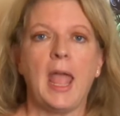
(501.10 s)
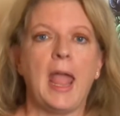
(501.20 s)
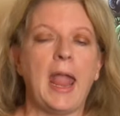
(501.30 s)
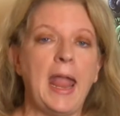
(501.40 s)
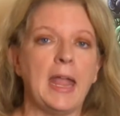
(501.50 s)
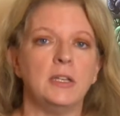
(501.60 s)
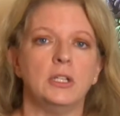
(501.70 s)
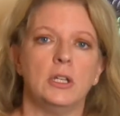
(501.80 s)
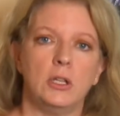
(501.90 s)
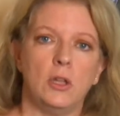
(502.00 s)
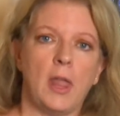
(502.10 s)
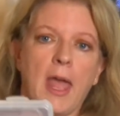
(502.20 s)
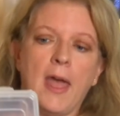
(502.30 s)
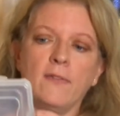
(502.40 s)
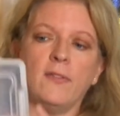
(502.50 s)
and you'll
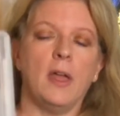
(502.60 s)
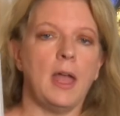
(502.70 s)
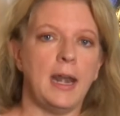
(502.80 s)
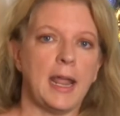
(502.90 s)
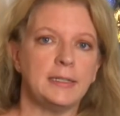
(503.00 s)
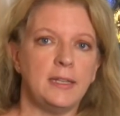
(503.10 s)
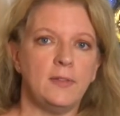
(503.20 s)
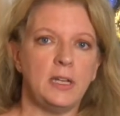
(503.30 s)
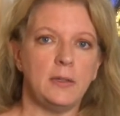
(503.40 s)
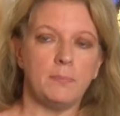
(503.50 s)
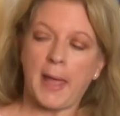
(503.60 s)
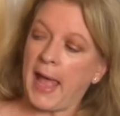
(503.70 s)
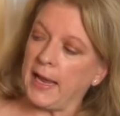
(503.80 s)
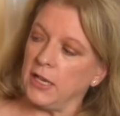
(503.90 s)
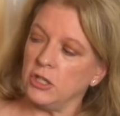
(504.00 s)
have an activity
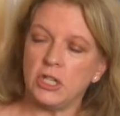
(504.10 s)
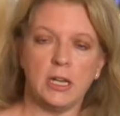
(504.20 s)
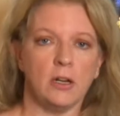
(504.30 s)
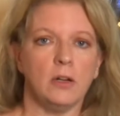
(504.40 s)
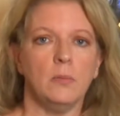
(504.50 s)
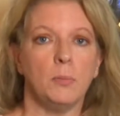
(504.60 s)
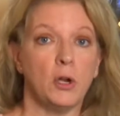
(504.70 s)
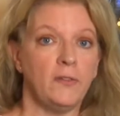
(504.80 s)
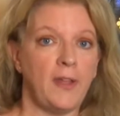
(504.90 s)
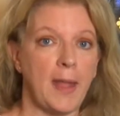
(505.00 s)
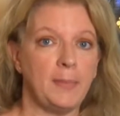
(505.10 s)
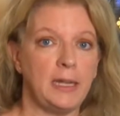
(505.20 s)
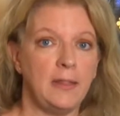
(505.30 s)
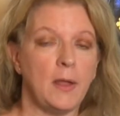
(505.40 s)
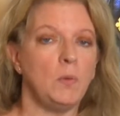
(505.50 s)
package here per
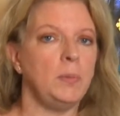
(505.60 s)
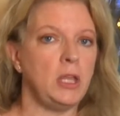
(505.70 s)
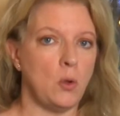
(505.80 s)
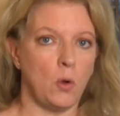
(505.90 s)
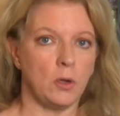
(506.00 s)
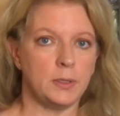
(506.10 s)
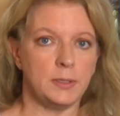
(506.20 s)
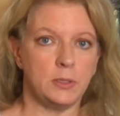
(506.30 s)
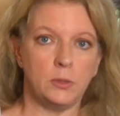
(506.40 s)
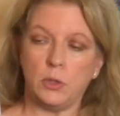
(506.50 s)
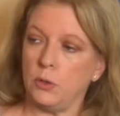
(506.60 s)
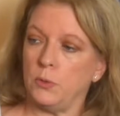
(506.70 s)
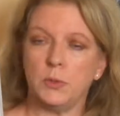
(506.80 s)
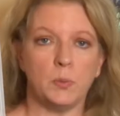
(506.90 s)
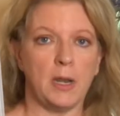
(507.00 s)
family that will be yours to
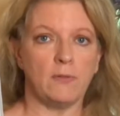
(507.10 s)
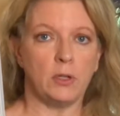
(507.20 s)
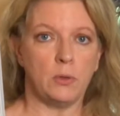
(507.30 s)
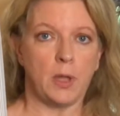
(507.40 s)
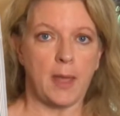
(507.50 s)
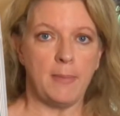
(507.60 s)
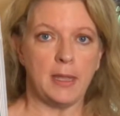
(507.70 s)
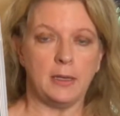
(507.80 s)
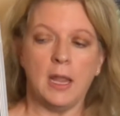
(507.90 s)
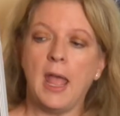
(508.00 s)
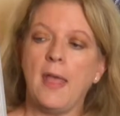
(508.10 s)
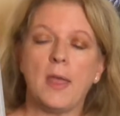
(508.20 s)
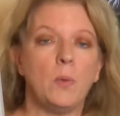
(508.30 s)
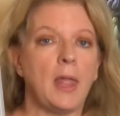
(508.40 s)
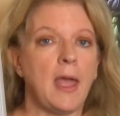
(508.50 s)
use whenever you come in,
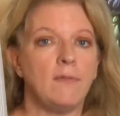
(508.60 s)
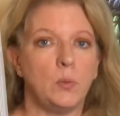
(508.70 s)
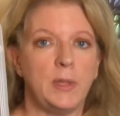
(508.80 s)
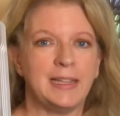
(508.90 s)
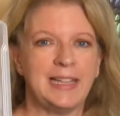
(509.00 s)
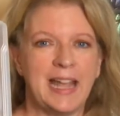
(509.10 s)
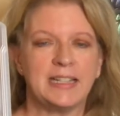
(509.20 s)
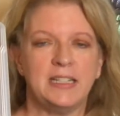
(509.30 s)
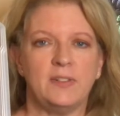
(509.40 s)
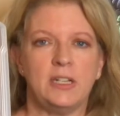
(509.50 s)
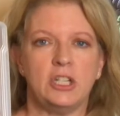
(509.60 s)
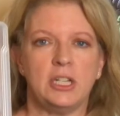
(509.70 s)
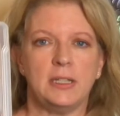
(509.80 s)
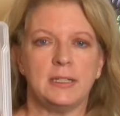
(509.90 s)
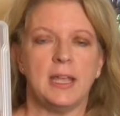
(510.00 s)
that will have the weekly activity
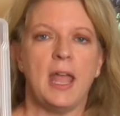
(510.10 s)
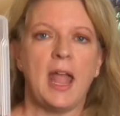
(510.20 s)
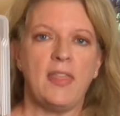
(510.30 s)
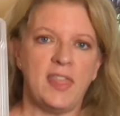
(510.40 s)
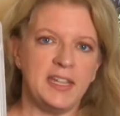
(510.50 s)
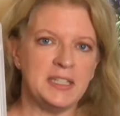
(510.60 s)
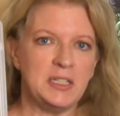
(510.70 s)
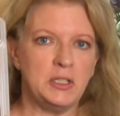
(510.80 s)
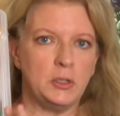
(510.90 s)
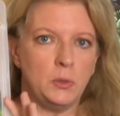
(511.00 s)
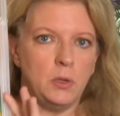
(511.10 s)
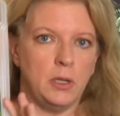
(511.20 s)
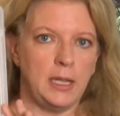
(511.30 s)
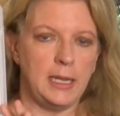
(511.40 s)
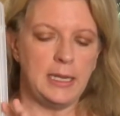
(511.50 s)
sheets and things to do
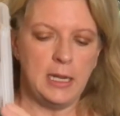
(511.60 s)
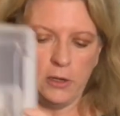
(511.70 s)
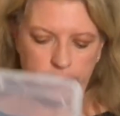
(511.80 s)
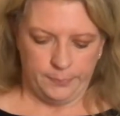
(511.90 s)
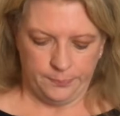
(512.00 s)
in here.